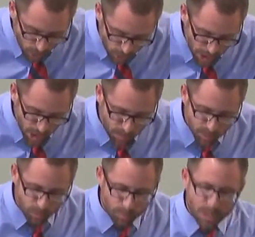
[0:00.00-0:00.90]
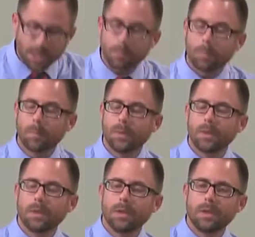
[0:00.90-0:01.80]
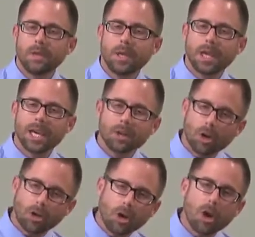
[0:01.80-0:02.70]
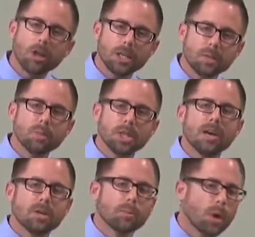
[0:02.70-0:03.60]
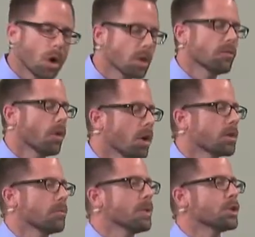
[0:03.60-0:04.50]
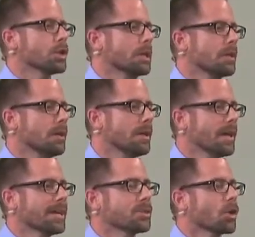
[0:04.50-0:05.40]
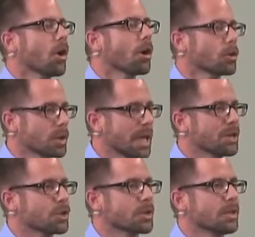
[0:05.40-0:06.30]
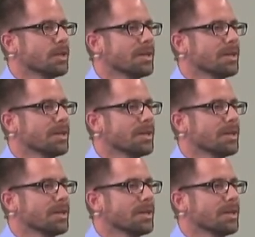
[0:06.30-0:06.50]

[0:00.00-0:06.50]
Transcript: that only comes from Him. And our calling, beloved, part of our commission as a congregation